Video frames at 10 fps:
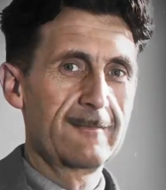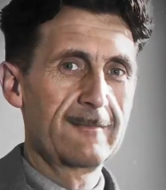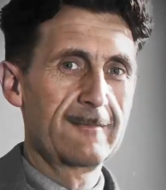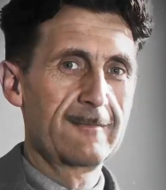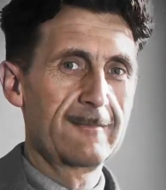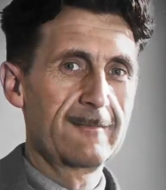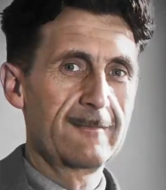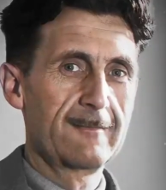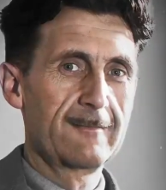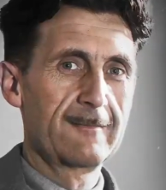
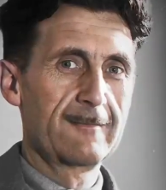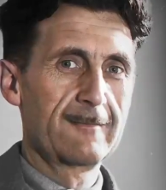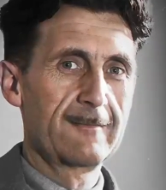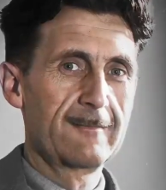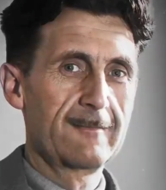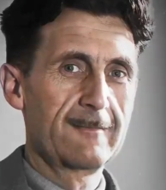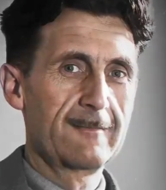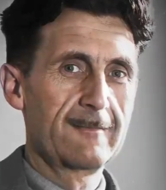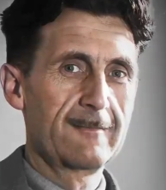[no speech]